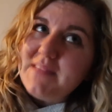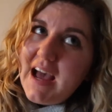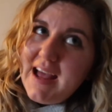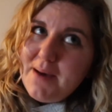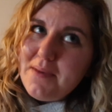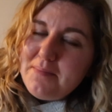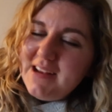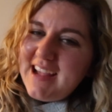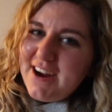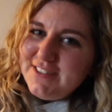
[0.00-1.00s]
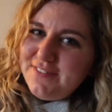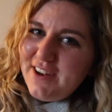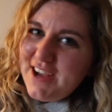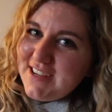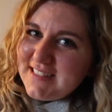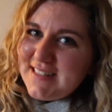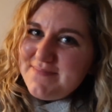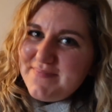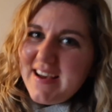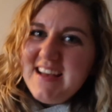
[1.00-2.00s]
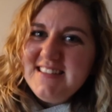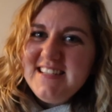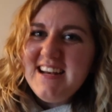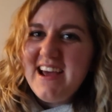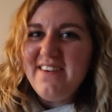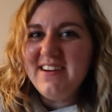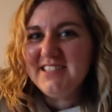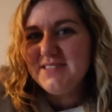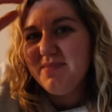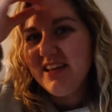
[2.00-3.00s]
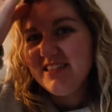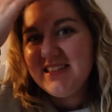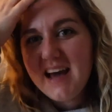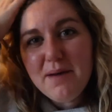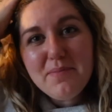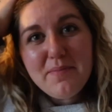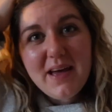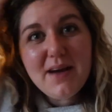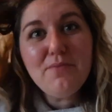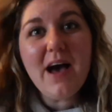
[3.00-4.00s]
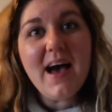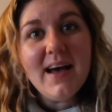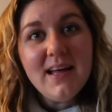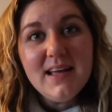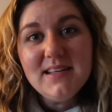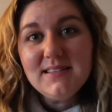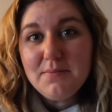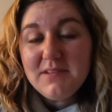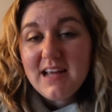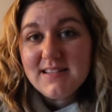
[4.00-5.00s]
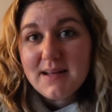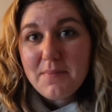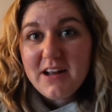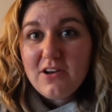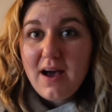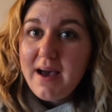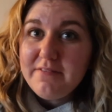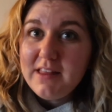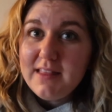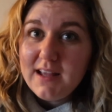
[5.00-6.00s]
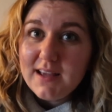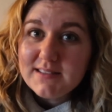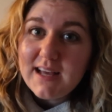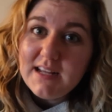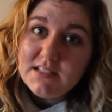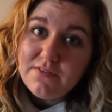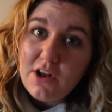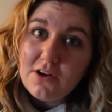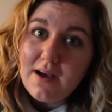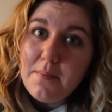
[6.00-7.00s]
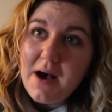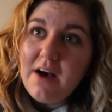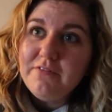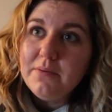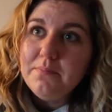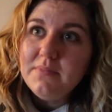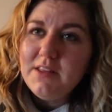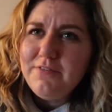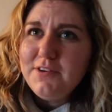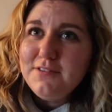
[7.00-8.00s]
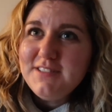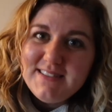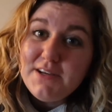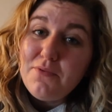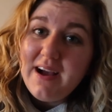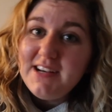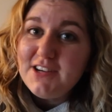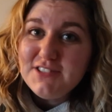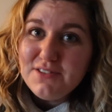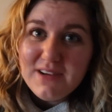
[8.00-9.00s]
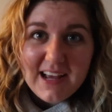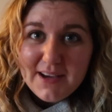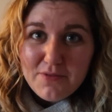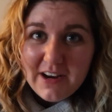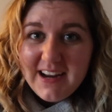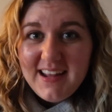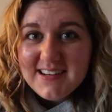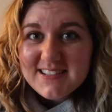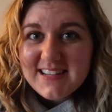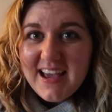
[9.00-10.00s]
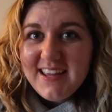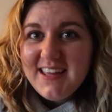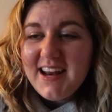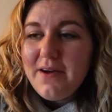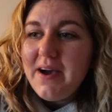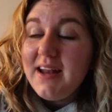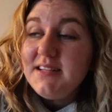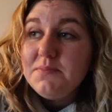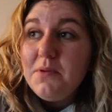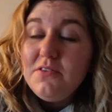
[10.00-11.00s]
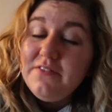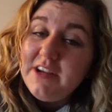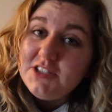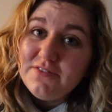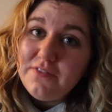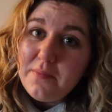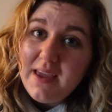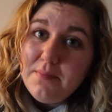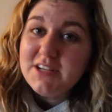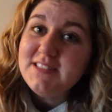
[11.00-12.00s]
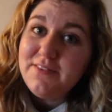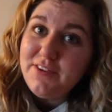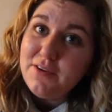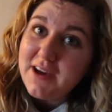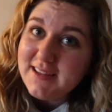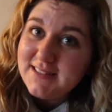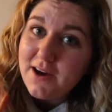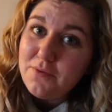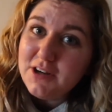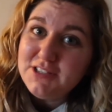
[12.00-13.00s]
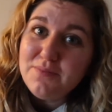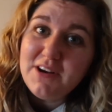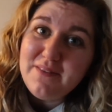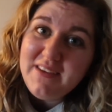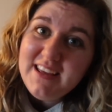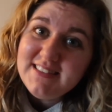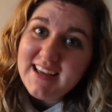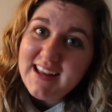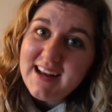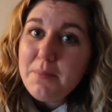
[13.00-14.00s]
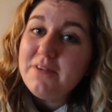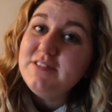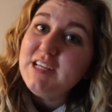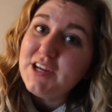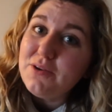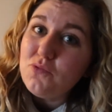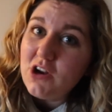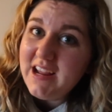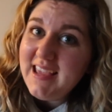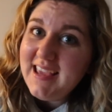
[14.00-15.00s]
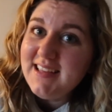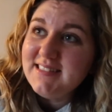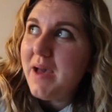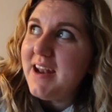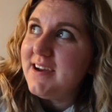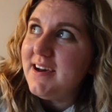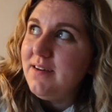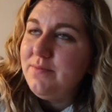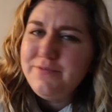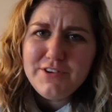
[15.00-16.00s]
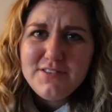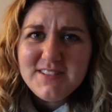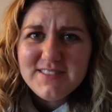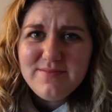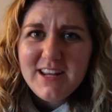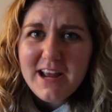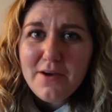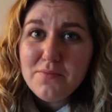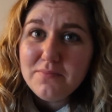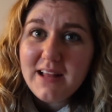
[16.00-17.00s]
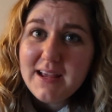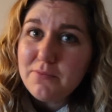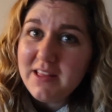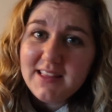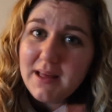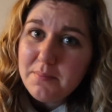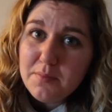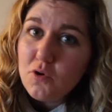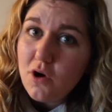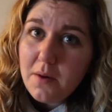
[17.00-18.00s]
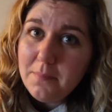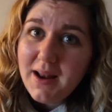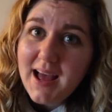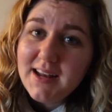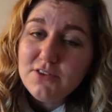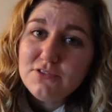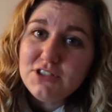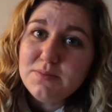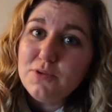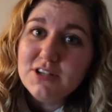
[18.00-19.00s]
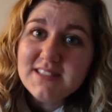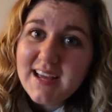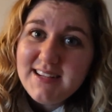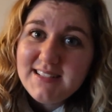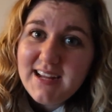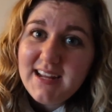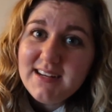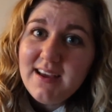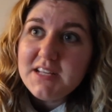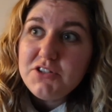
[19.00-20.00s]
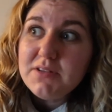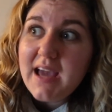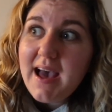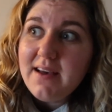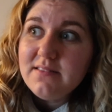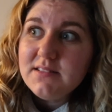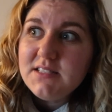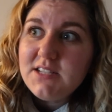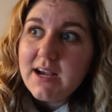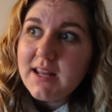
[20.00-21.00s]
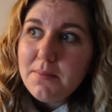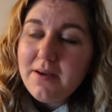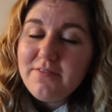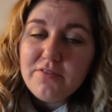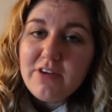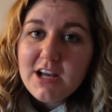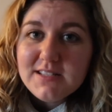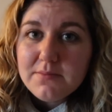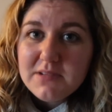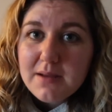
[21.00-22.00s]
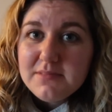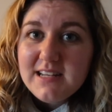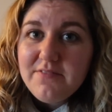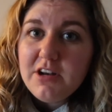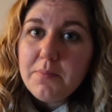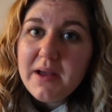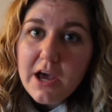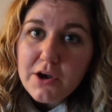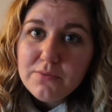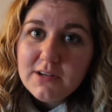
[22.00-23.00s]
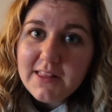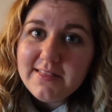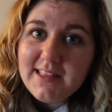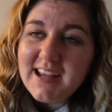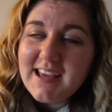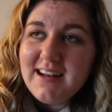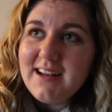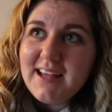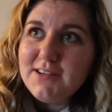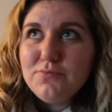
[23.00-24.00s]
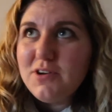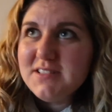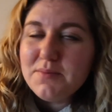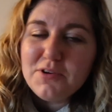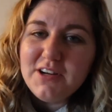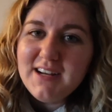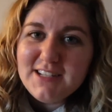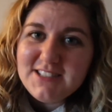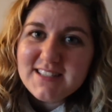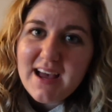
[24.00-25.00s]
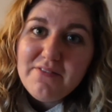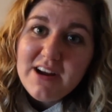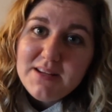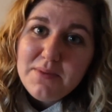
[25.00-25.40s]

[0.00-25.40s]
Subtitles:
I am Emily Carr's vlogs, but you know, it just mixes it up a bit, where some days I might not have anything exciting to vlog apart from the food, so why not do like a what I eat in a day, you know? And it's motivation for me, because if you guys are watching what I'm eating, I'm obviously going to want to eat better food, you know, like whether that be more on plan or just more exciting. Because I do get stuck in a bit of a rut sometimes living on my own and thinking like, what's the point, I'll just get a ready